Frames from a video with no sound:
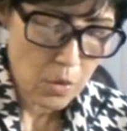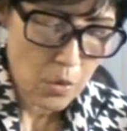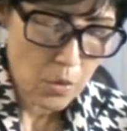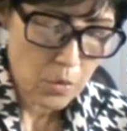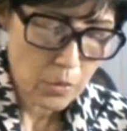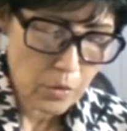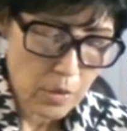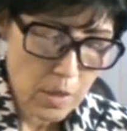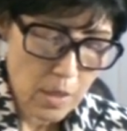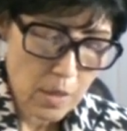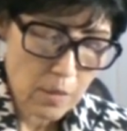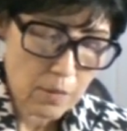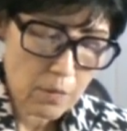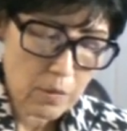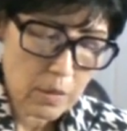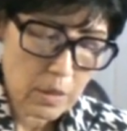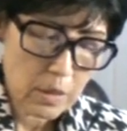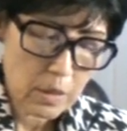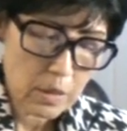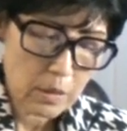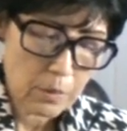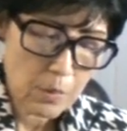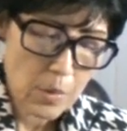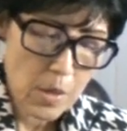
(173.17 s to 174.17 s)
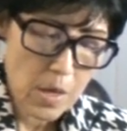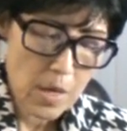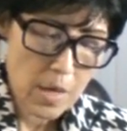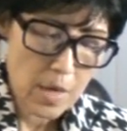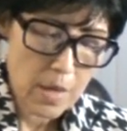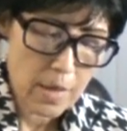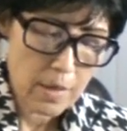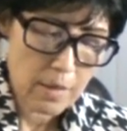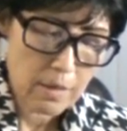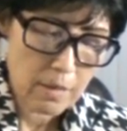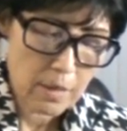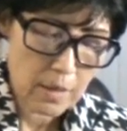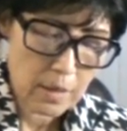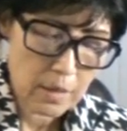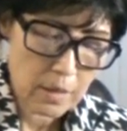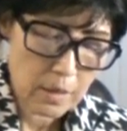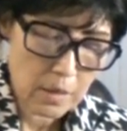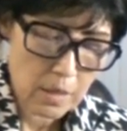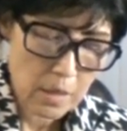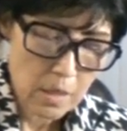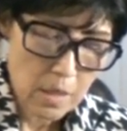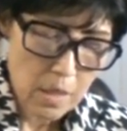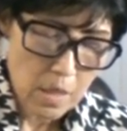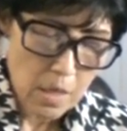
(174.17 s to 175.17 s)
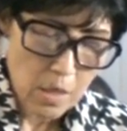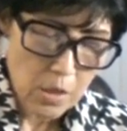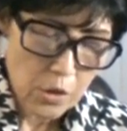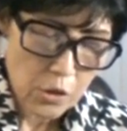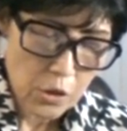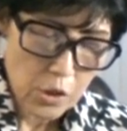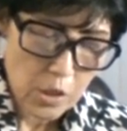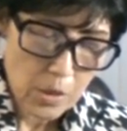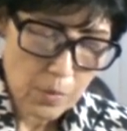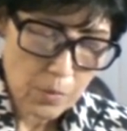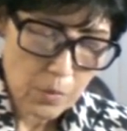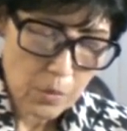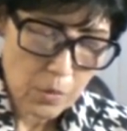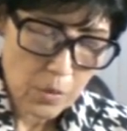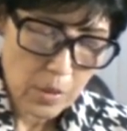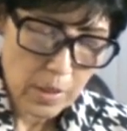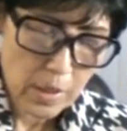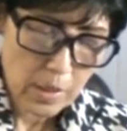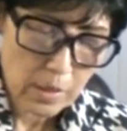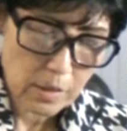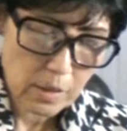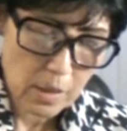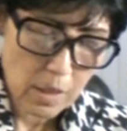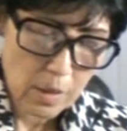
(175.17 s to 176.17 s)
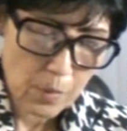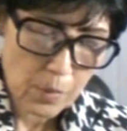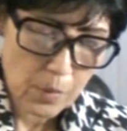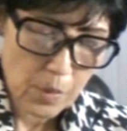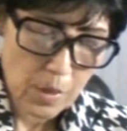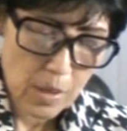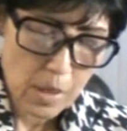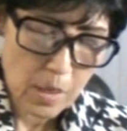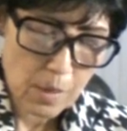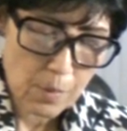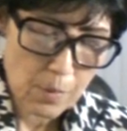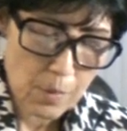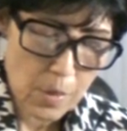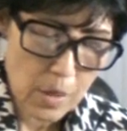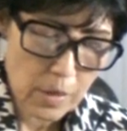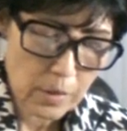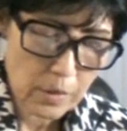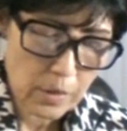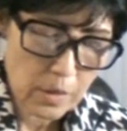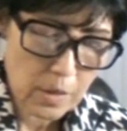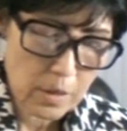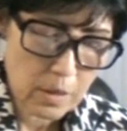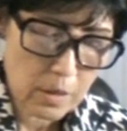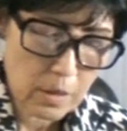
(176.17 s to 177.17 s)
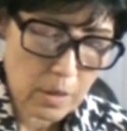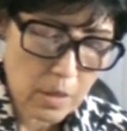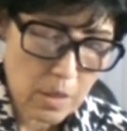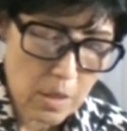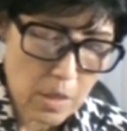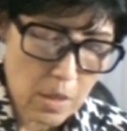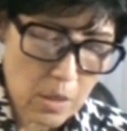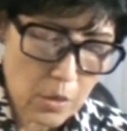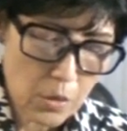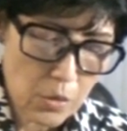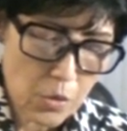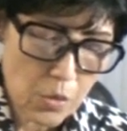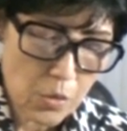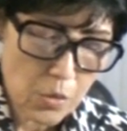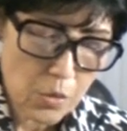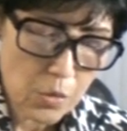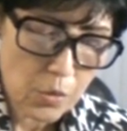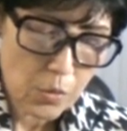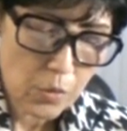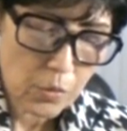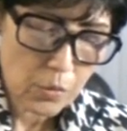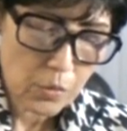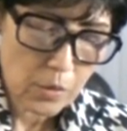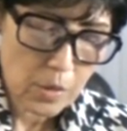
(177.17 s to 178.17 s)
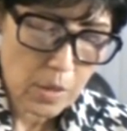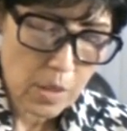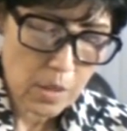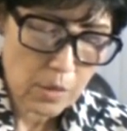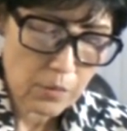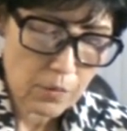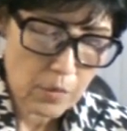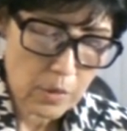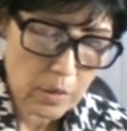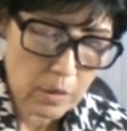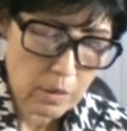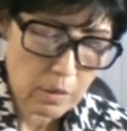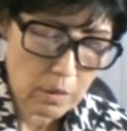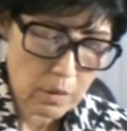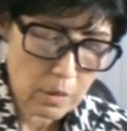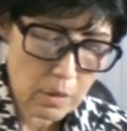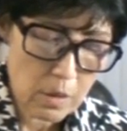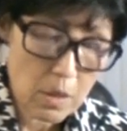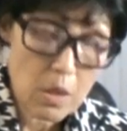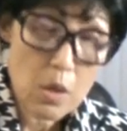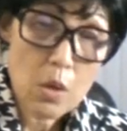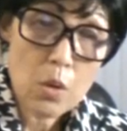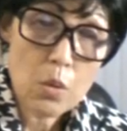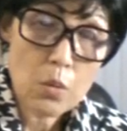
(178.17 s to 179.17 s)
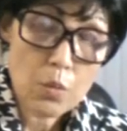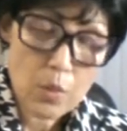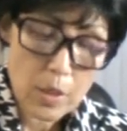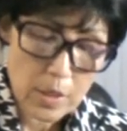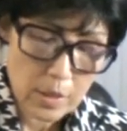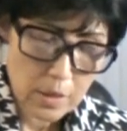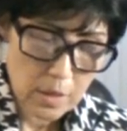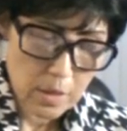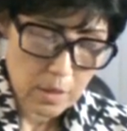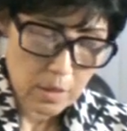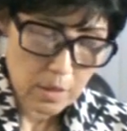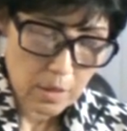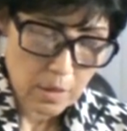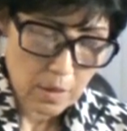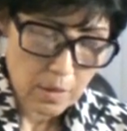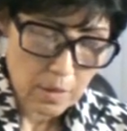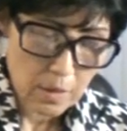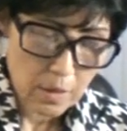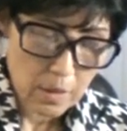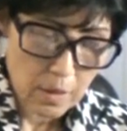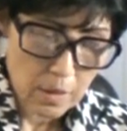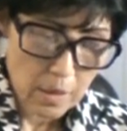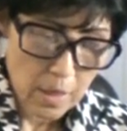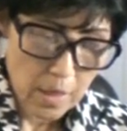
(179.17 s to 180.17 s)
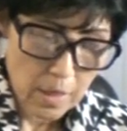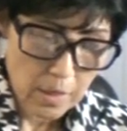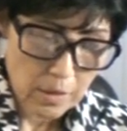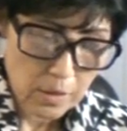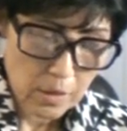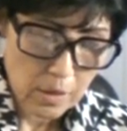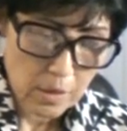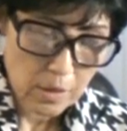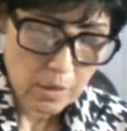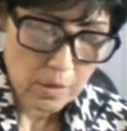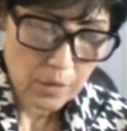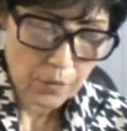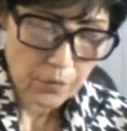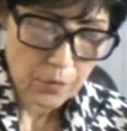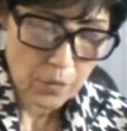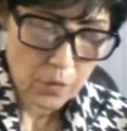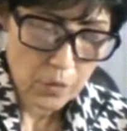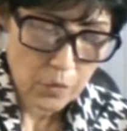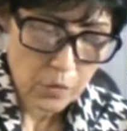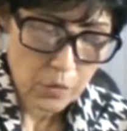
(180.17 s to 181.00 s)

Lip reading: or towering pine that shape rides up on mountain, hew down with the whetted axes for